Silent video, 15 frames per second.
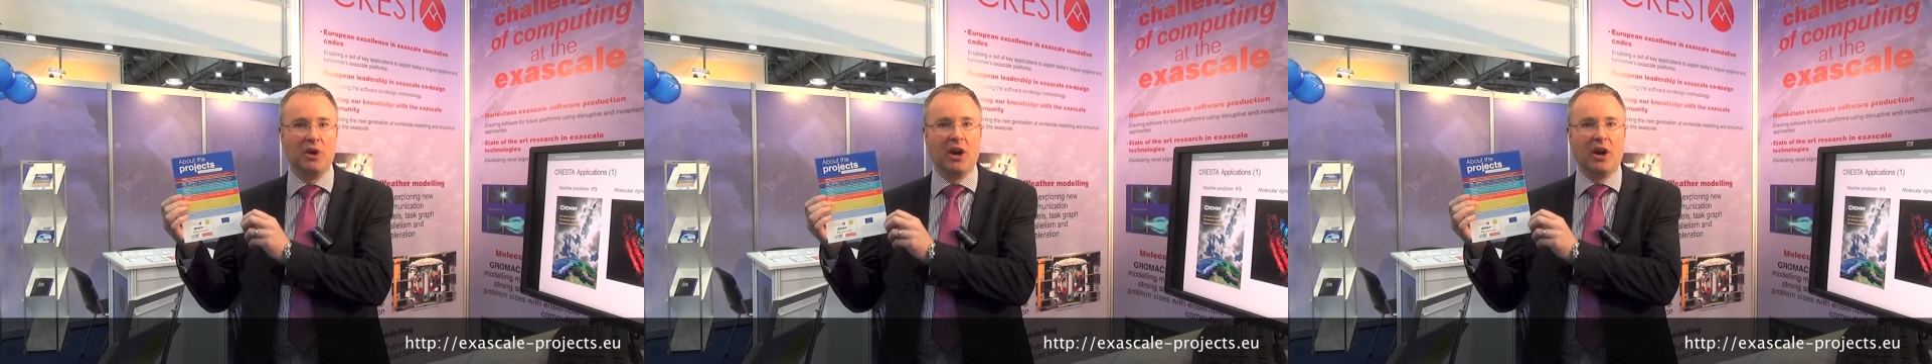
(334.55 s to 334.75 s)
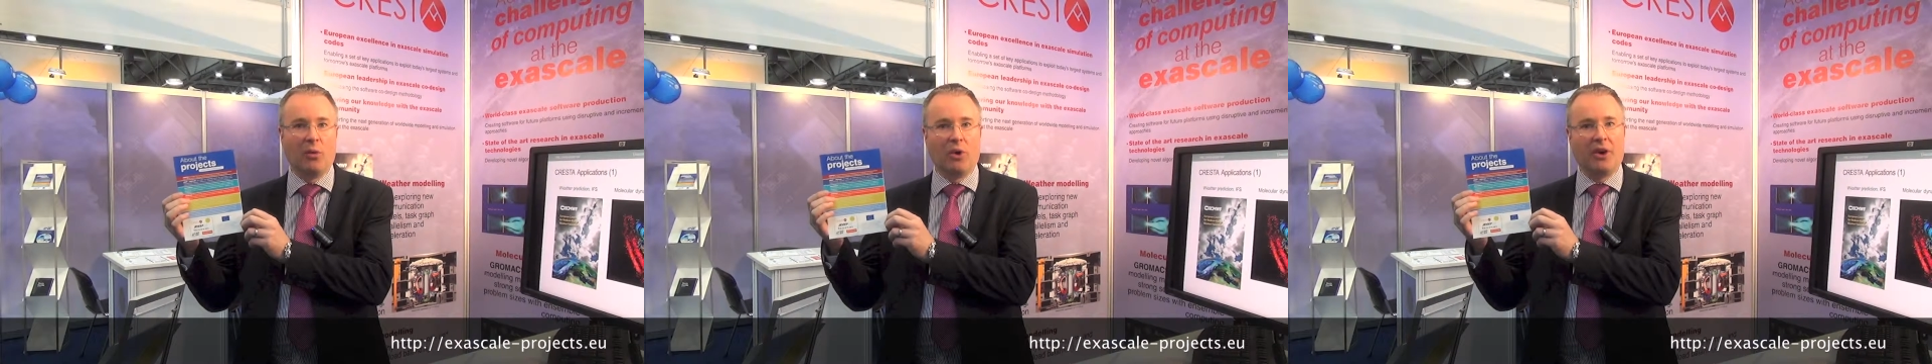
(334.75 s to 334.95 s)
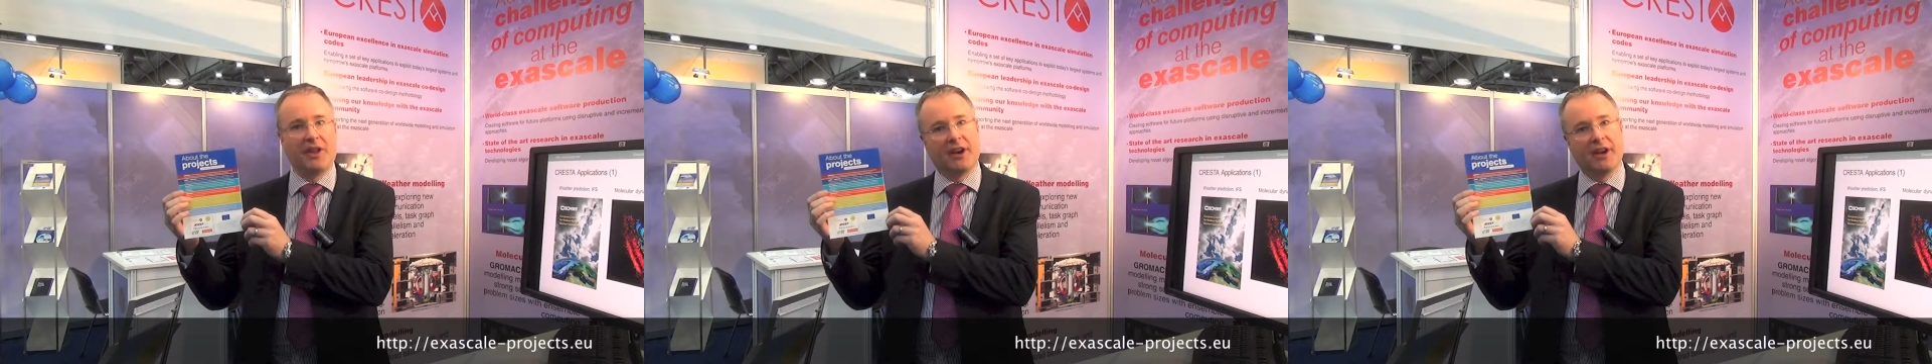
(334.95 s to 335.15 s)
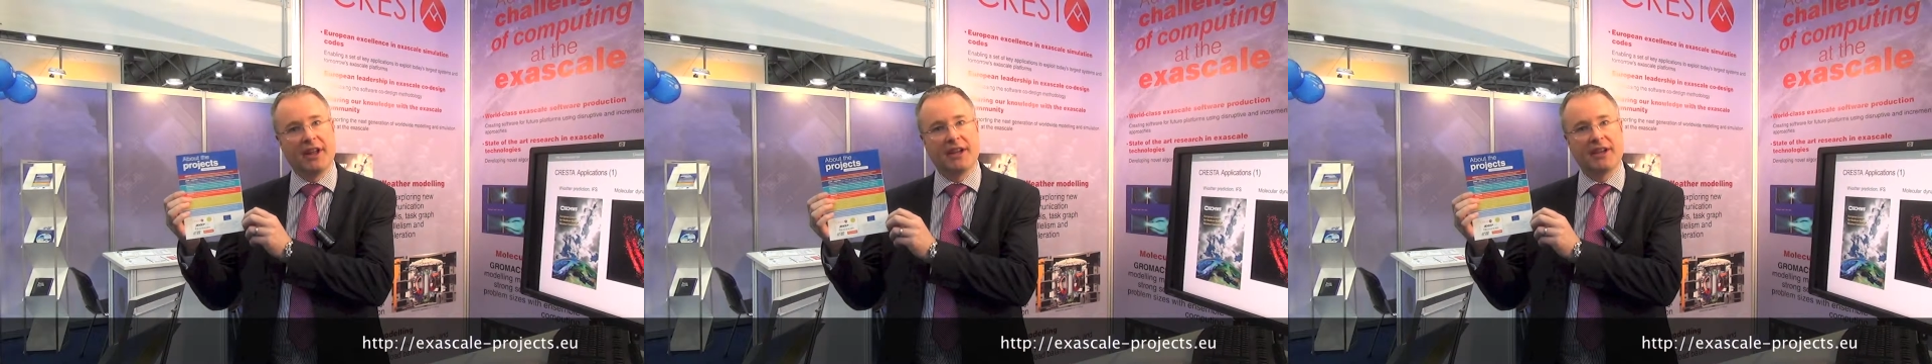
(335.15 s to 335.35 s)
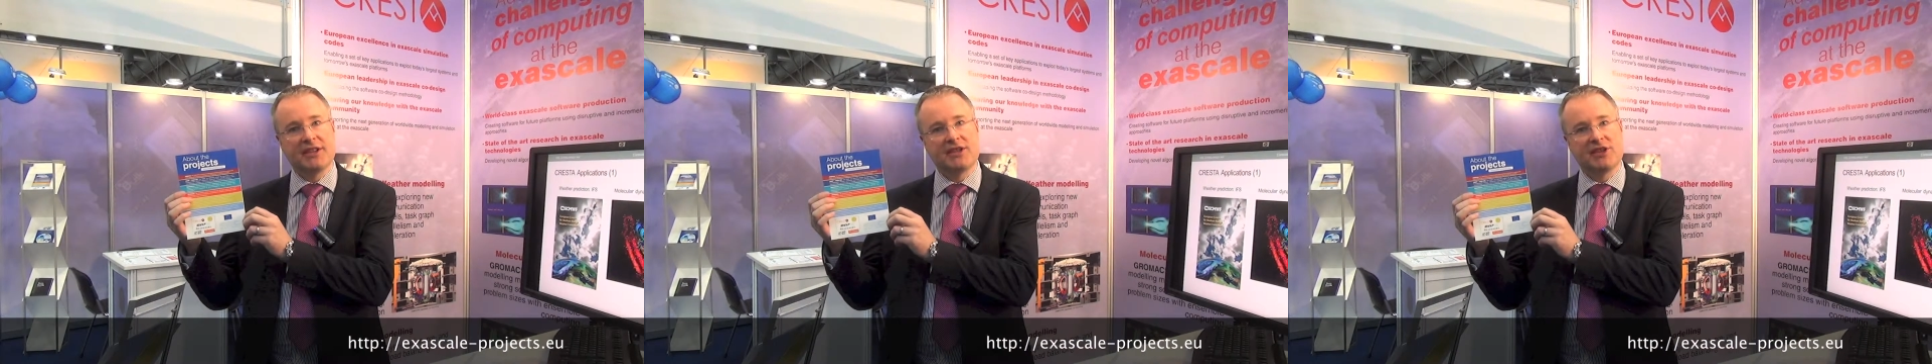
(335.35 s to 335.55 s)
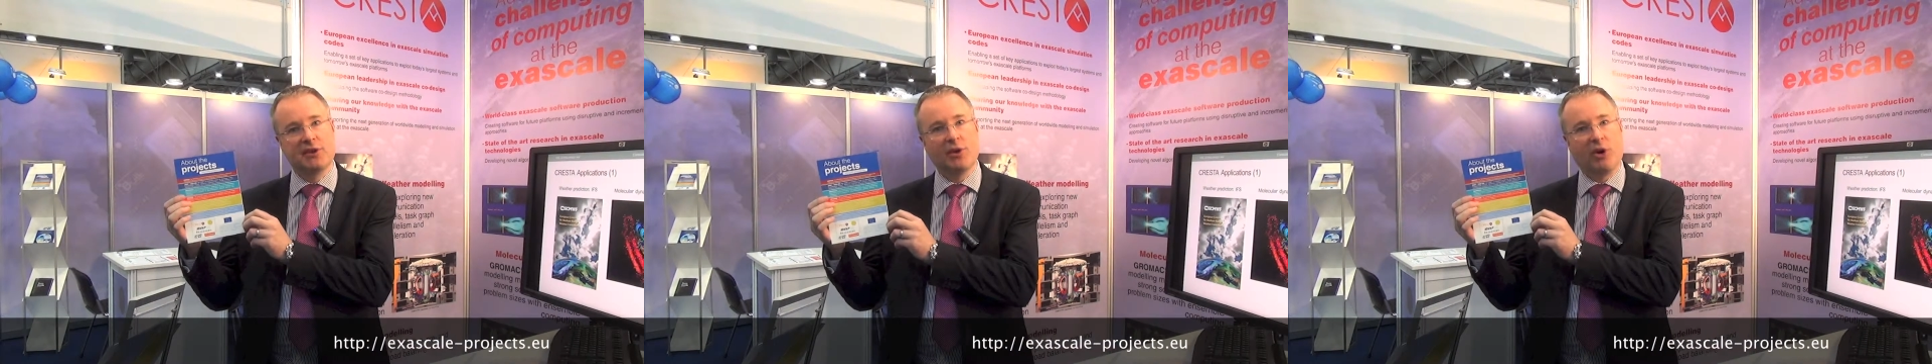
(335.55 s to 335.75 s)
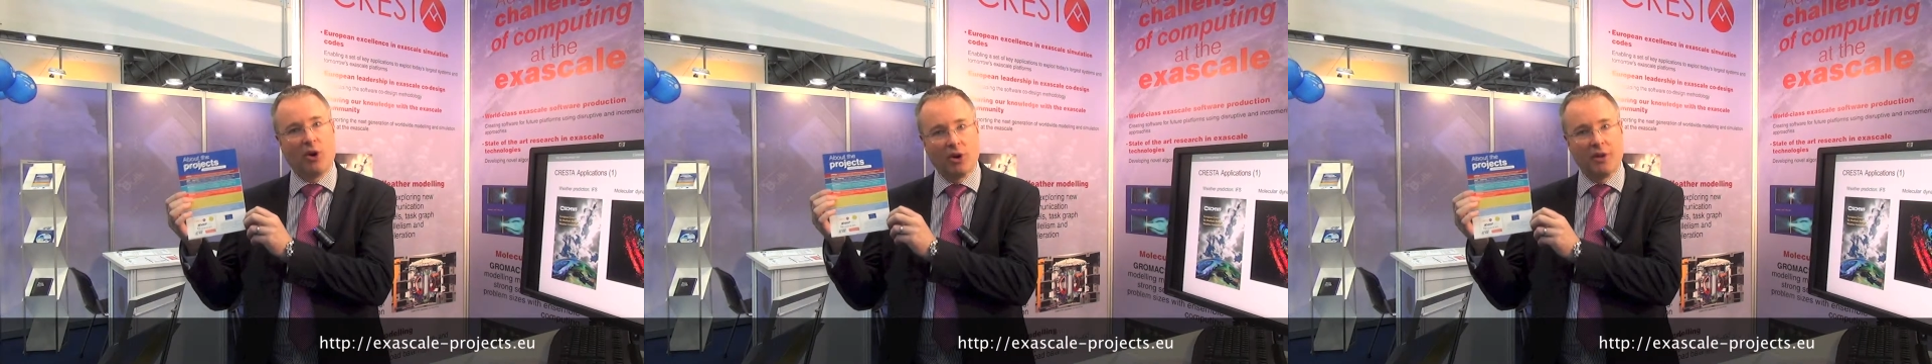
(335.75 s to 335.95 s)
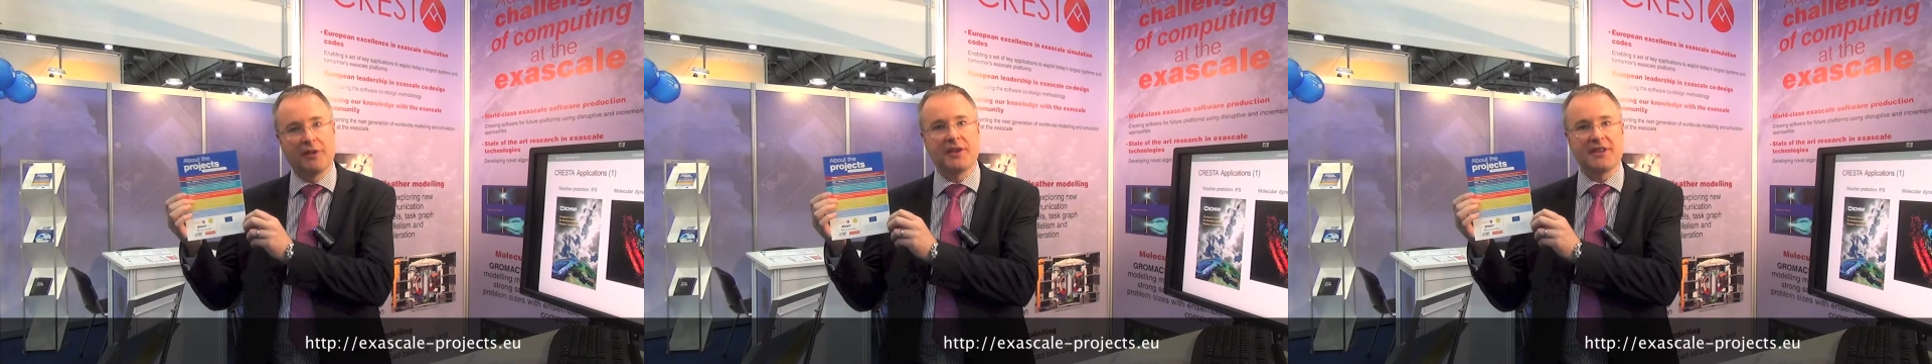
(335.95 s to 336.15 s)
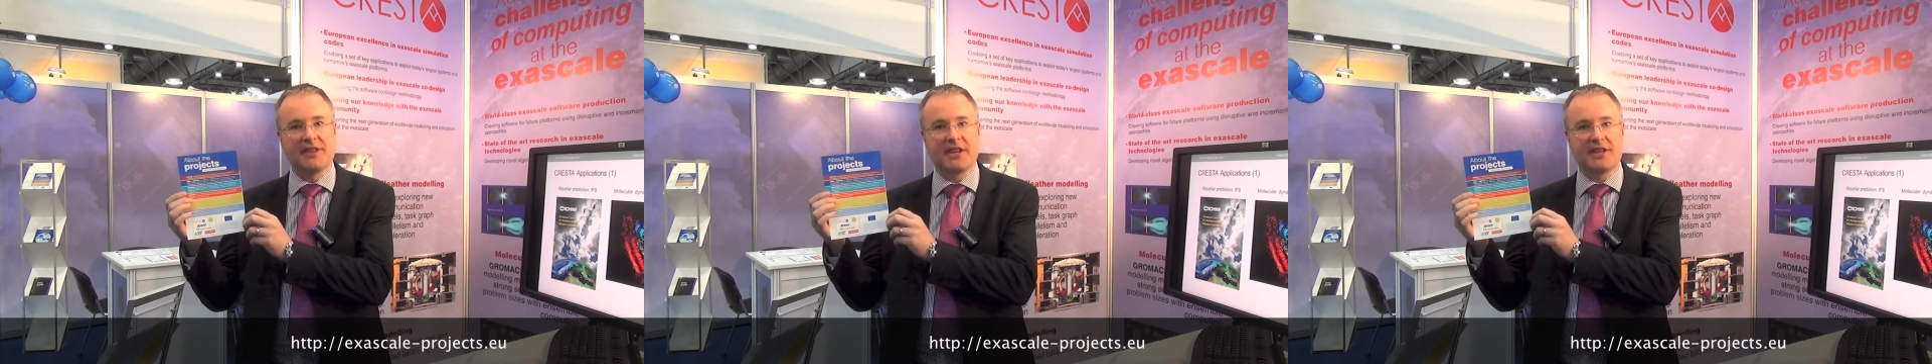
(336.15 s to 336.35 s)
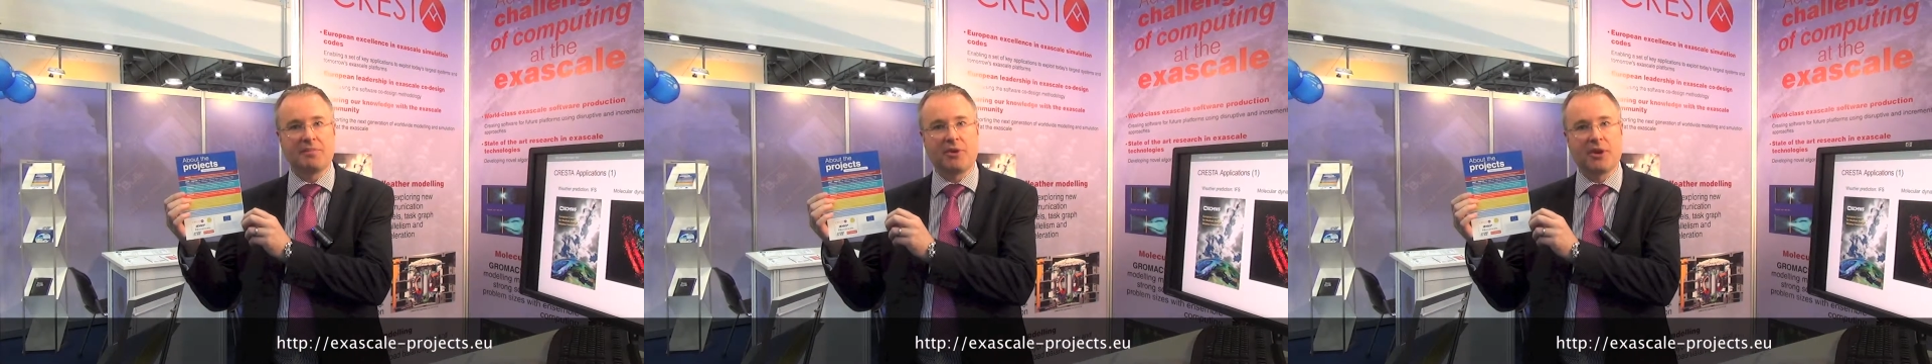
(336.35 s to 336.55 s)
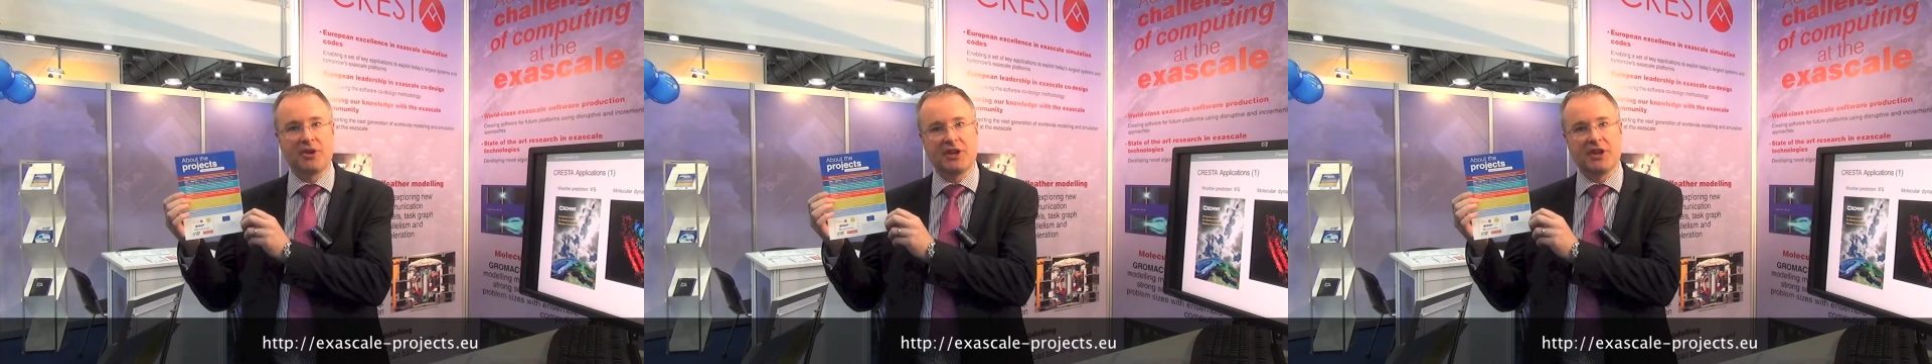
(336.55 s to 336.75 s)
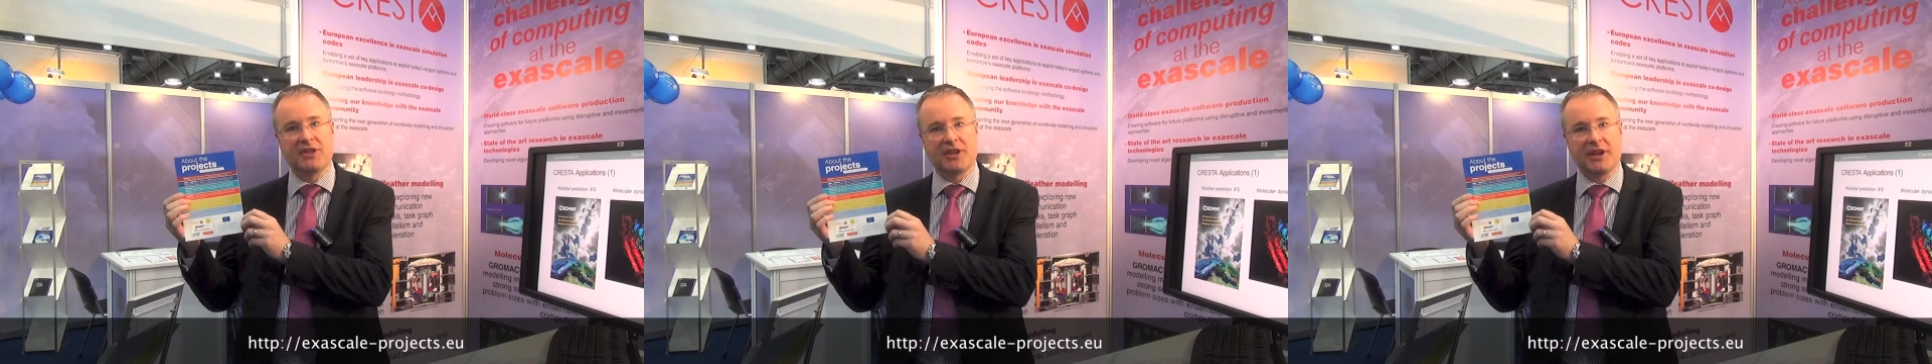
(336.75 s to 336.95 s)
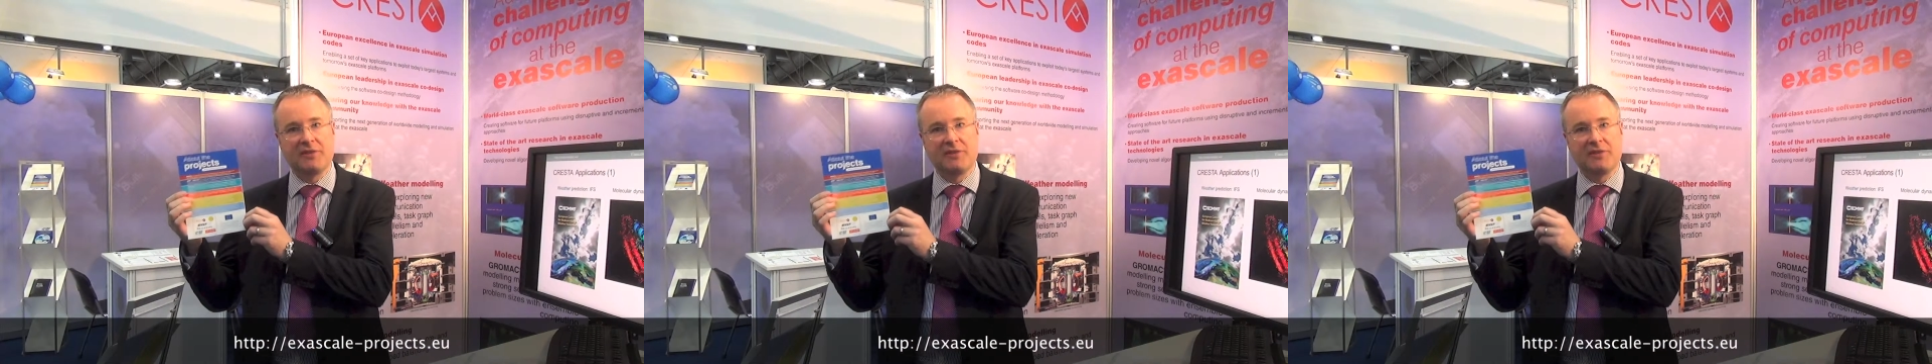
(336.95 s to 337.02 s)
where there are links to all of the 6 projects